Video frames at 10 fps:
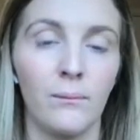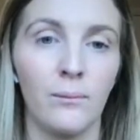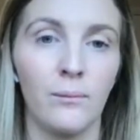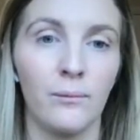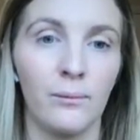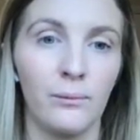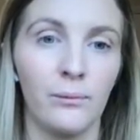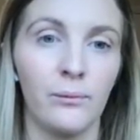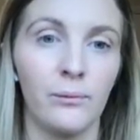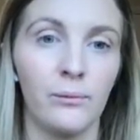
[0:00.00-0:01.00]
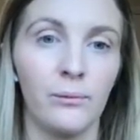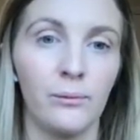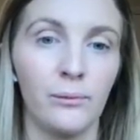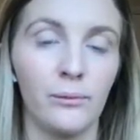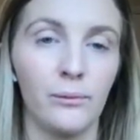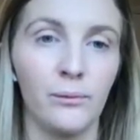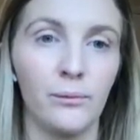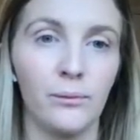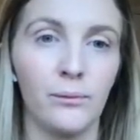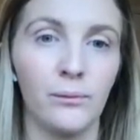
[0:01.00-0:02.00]

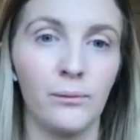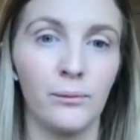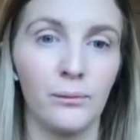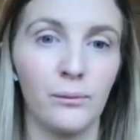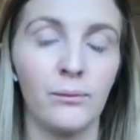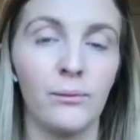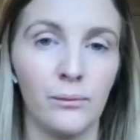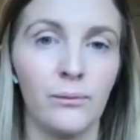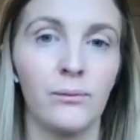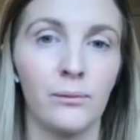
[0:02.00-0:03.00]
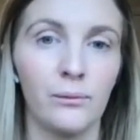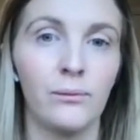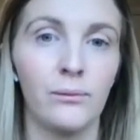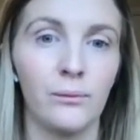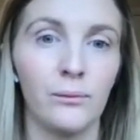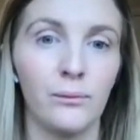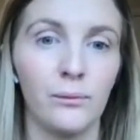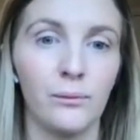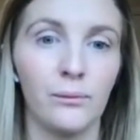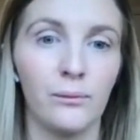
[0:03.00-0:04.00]

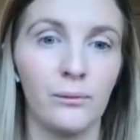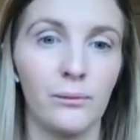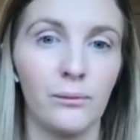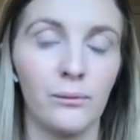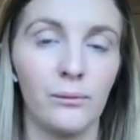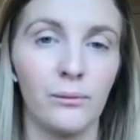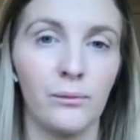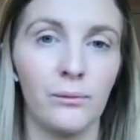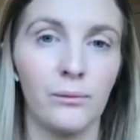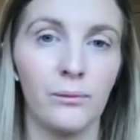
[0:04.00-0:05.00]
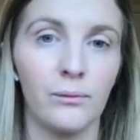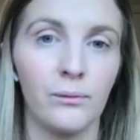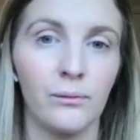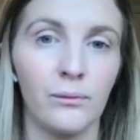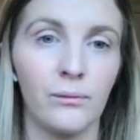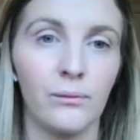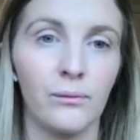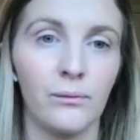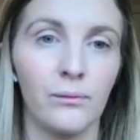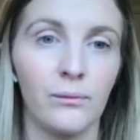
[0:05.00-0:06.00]

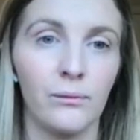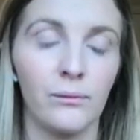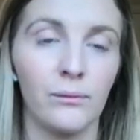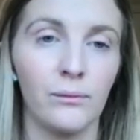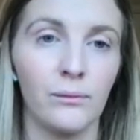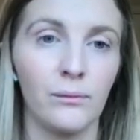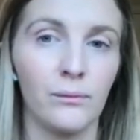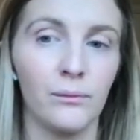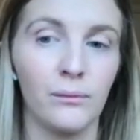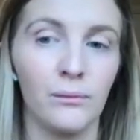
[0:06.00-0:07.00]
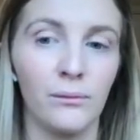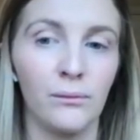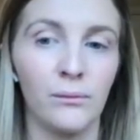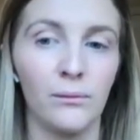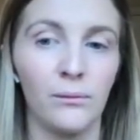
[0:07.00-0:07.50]
(silent)